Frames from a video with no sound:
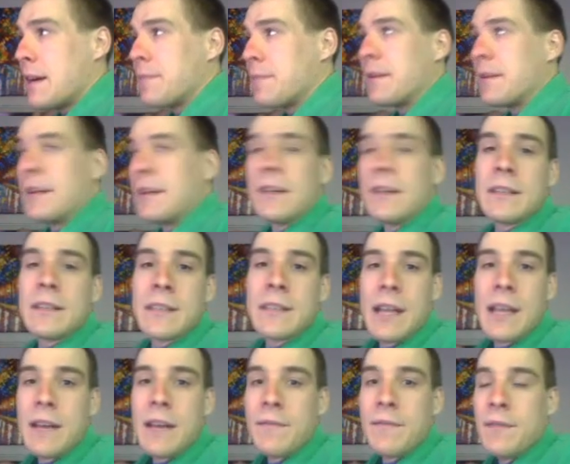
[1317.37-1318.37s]
right? It needs to
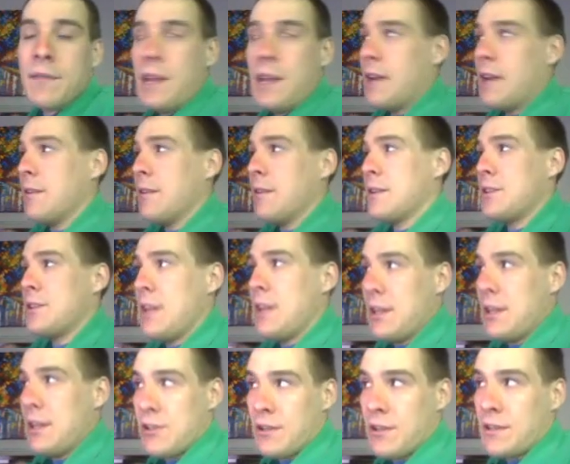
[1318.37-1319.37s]
have air
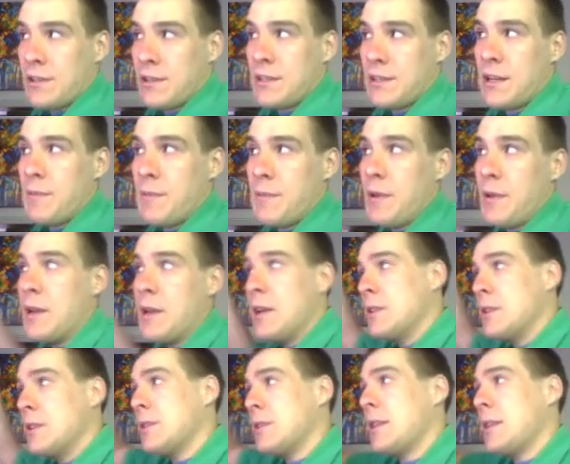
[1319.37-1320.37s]
exchange on the top
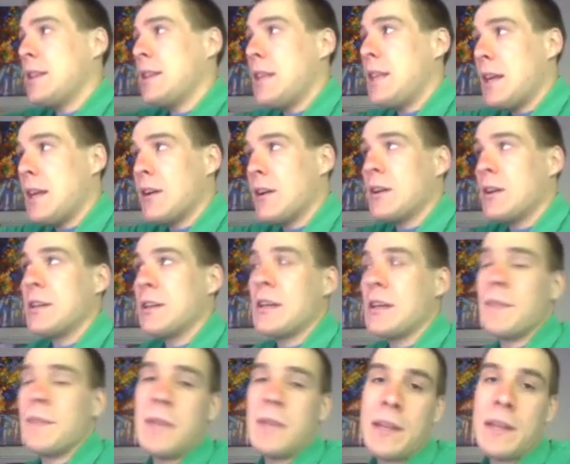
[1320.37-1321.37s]
so that the air can
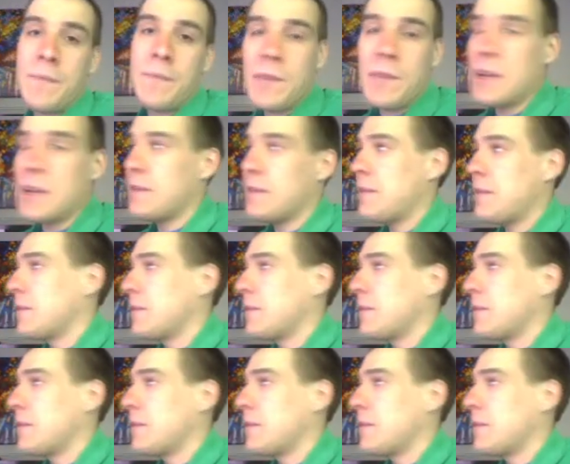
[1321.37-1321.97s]
come in. And I've even